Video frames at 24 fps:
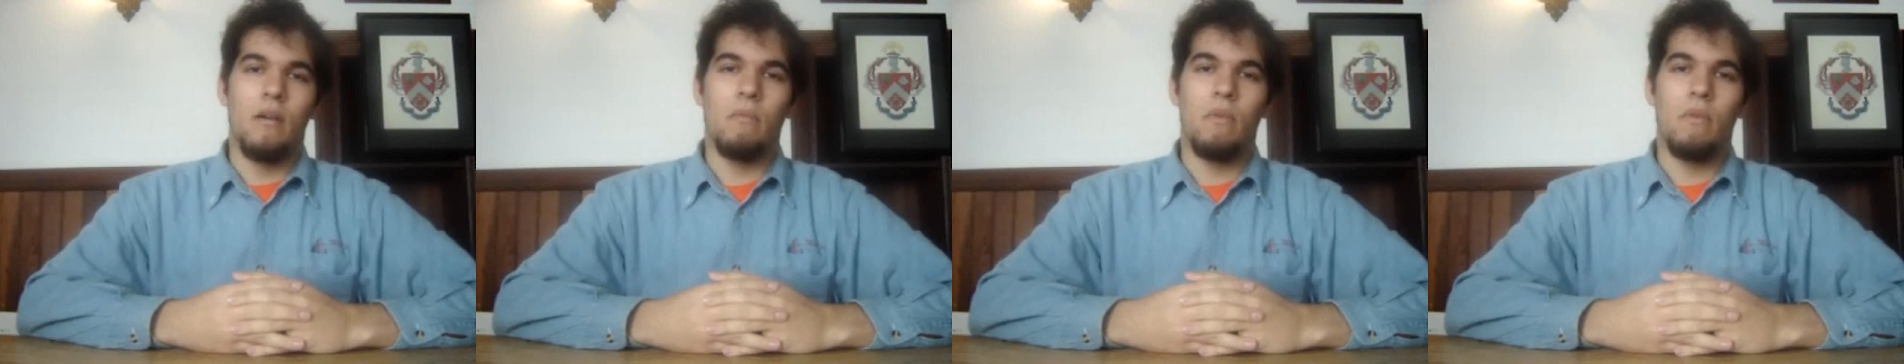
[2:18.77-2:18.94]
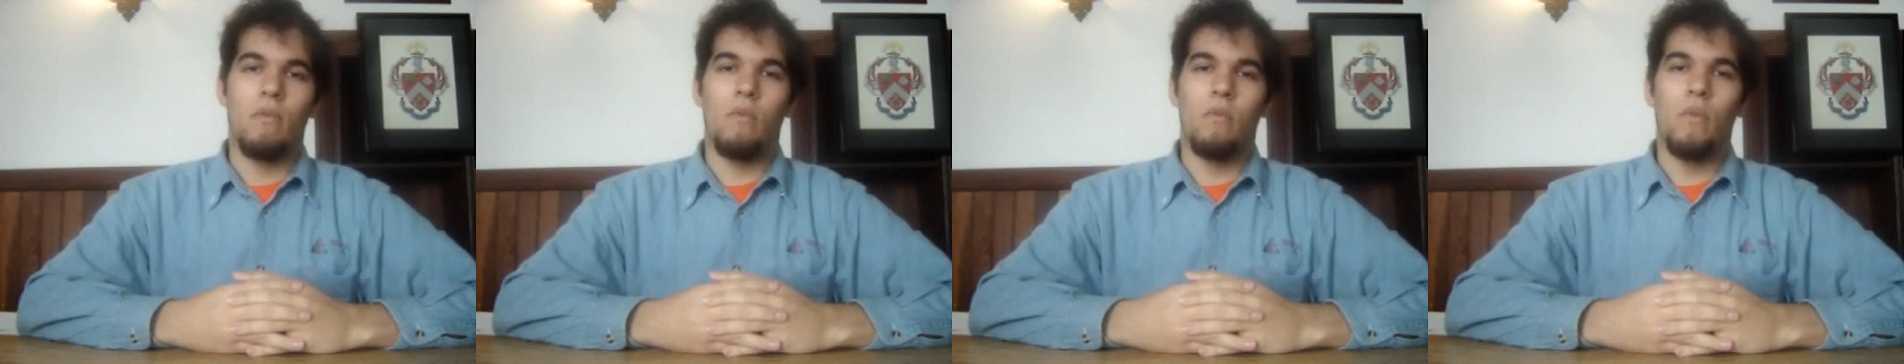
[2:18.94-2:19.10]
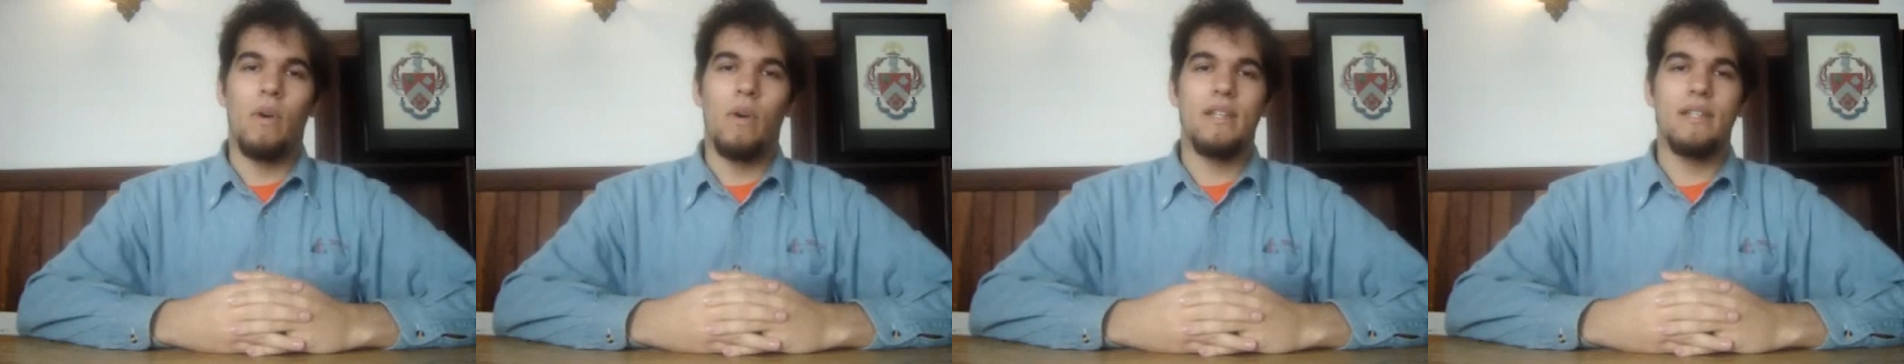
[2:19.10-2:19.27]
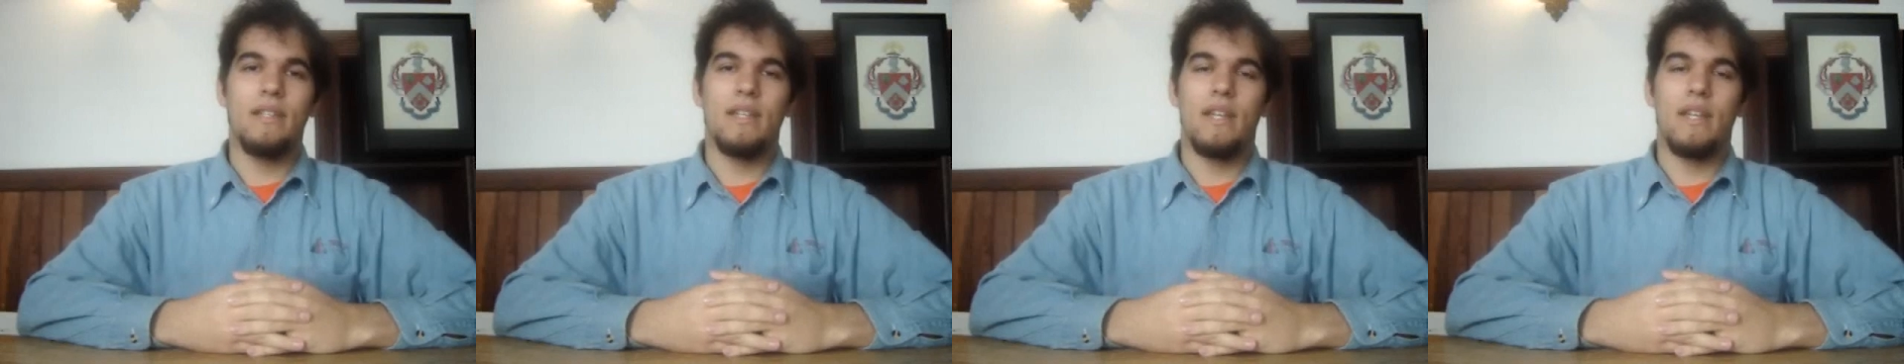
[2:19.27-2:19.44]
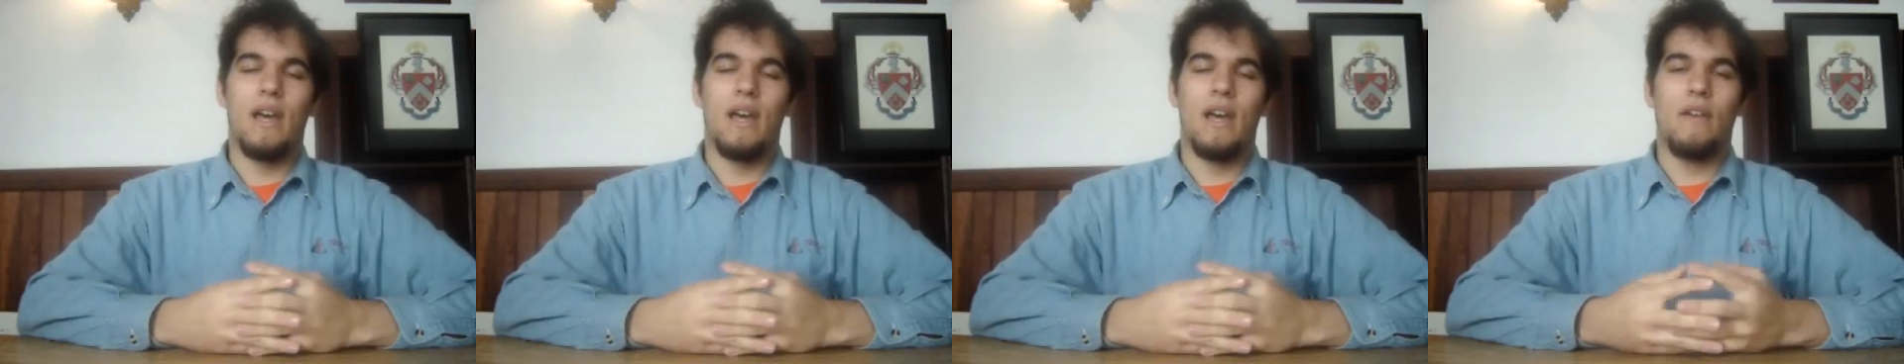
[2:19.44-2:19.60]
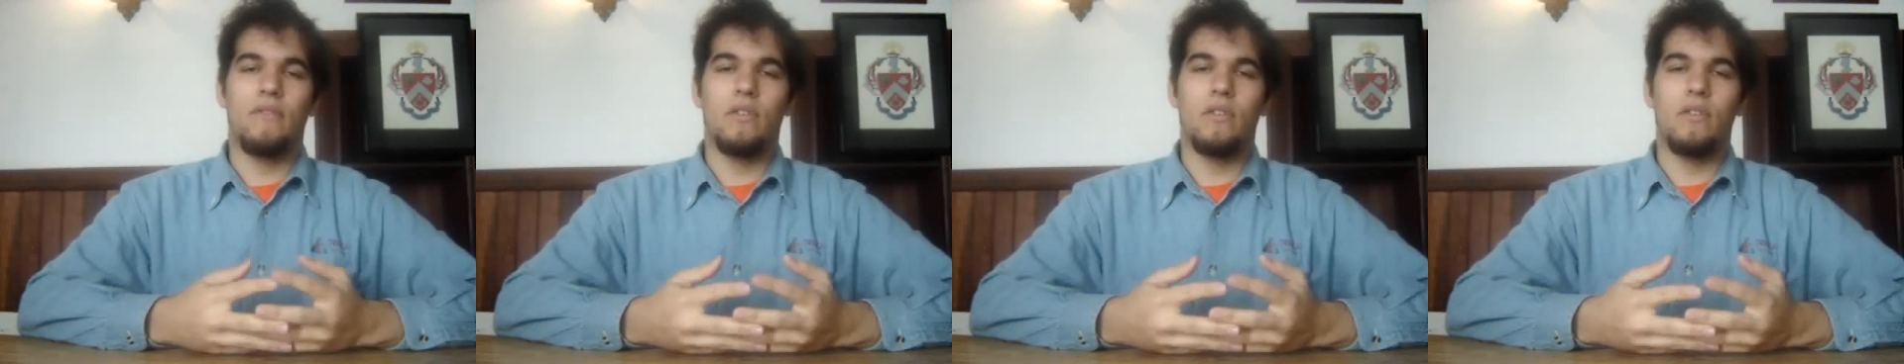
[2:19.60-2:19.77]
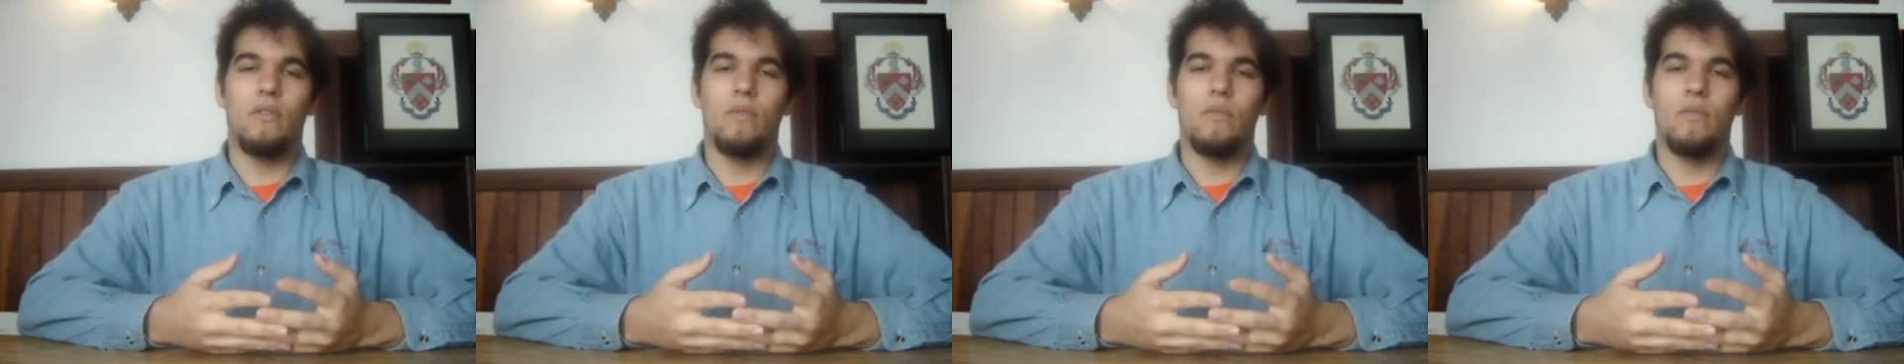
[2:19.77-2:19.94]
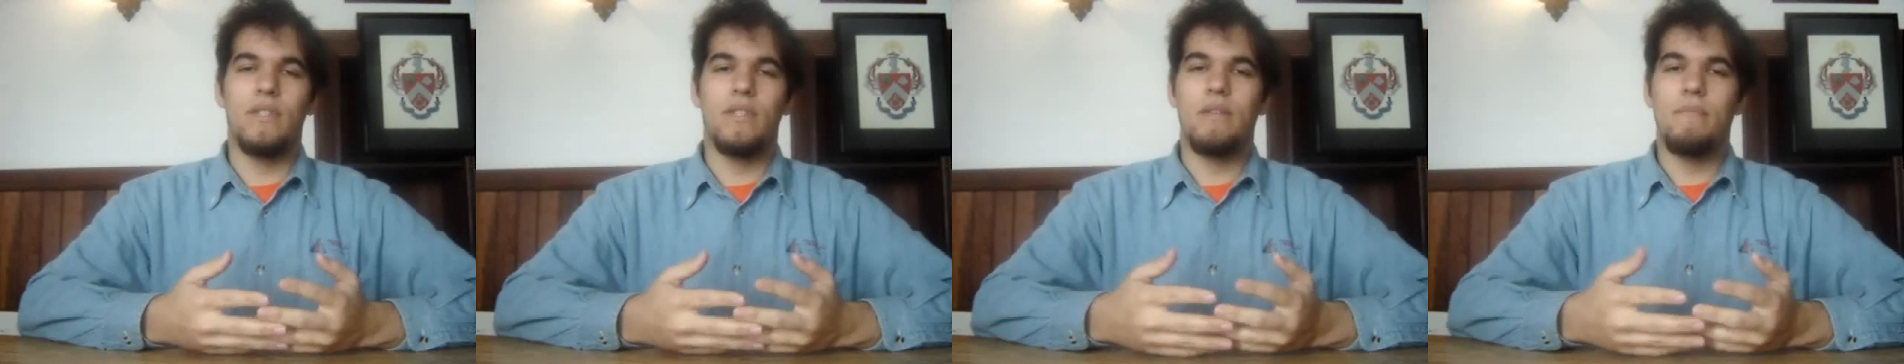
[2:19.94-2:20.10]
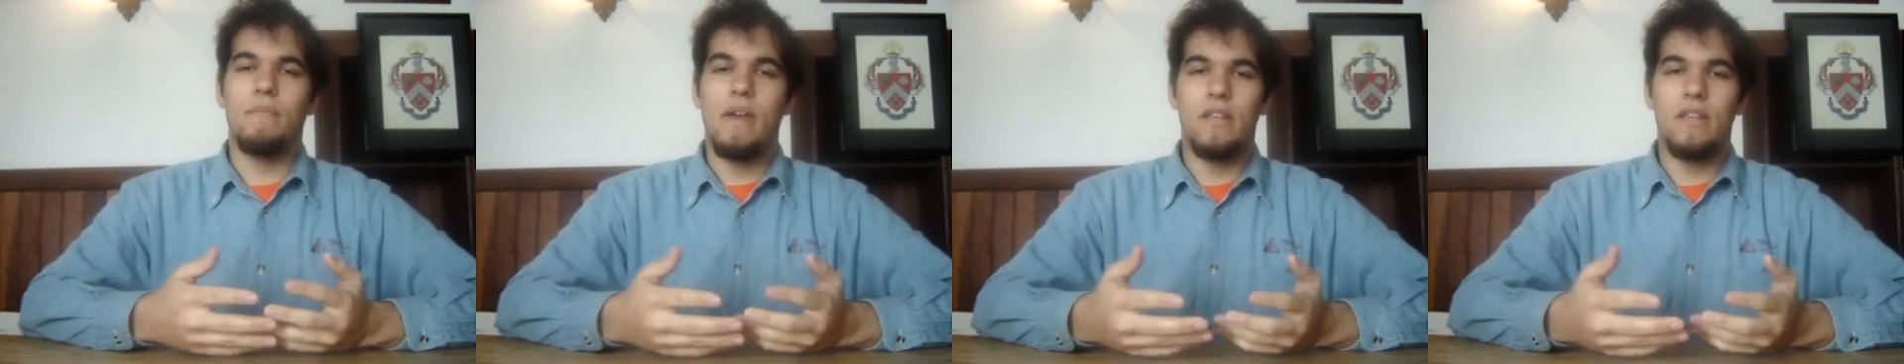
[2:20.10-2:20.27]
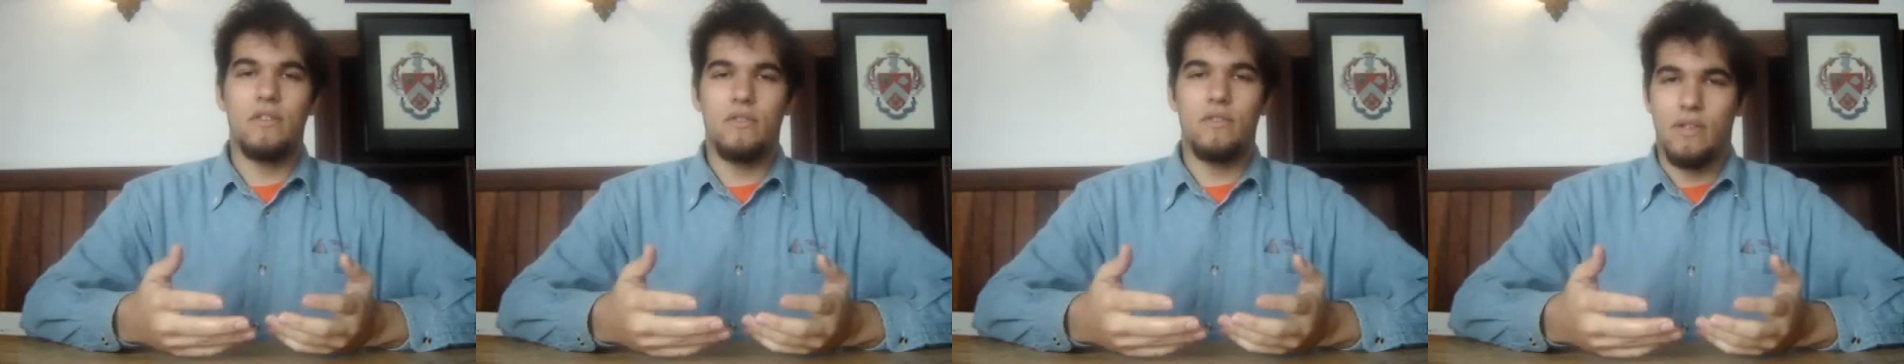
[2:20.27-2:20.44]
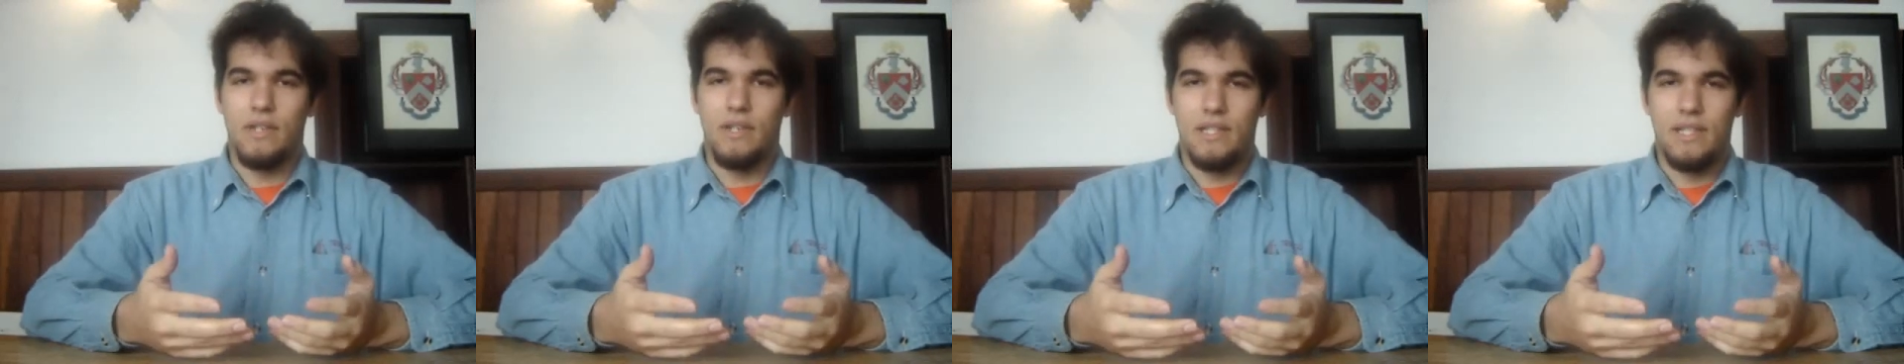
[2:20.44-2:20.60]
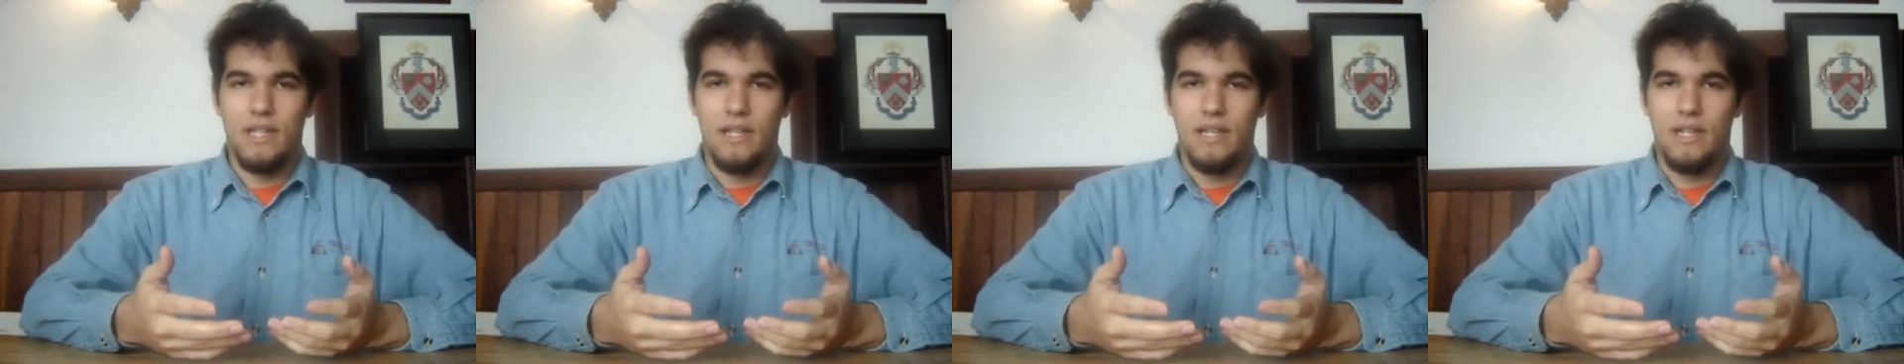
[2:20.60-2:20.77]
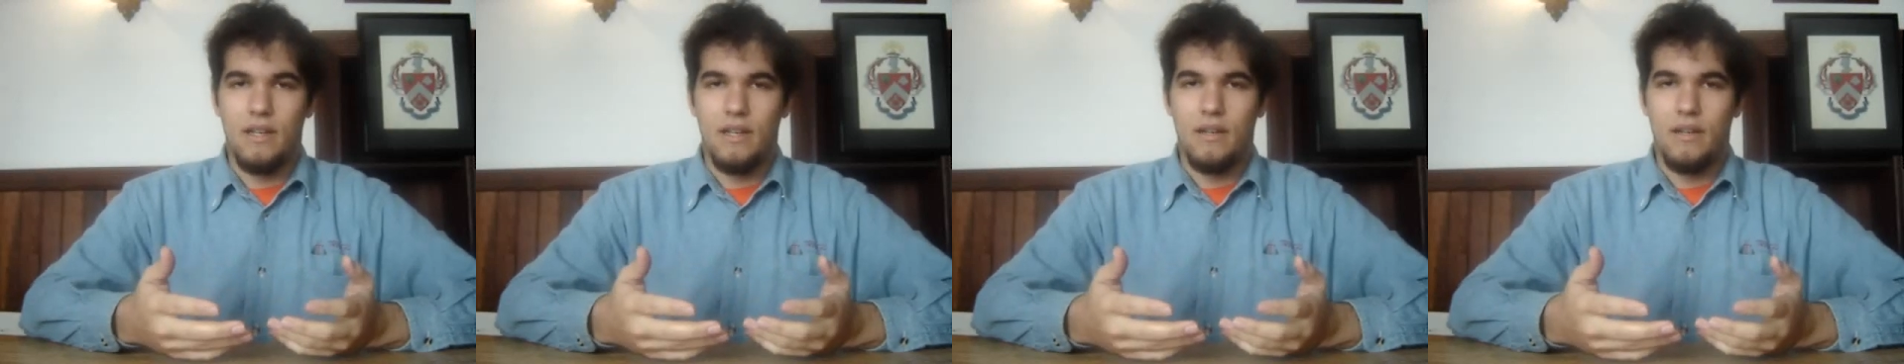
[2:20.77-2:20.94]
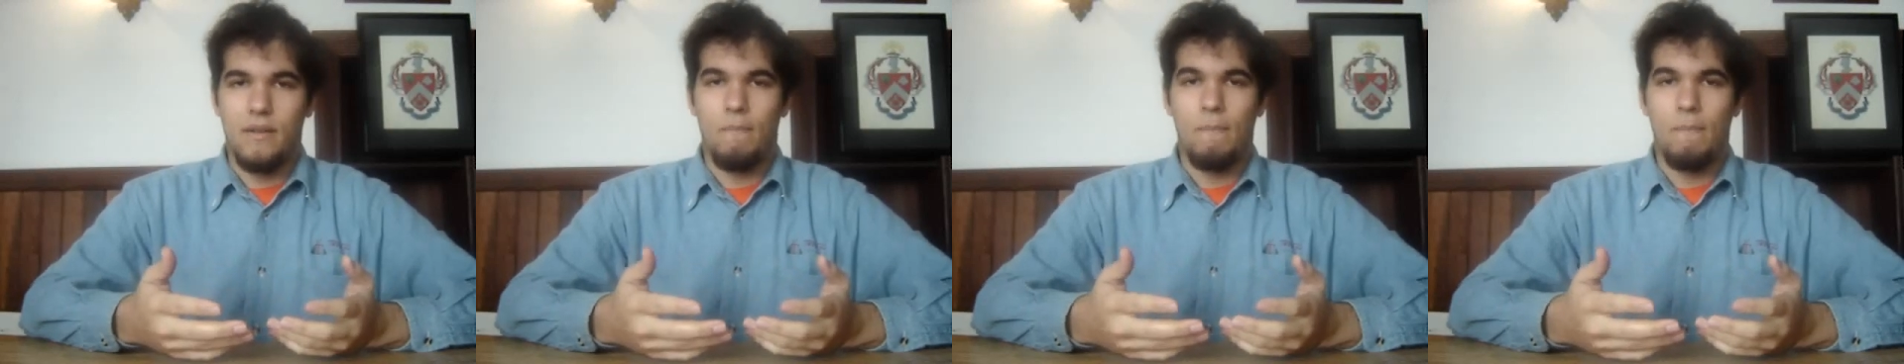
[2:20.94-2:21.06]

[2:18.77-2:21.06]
but what does it have to do with Semester at Sea?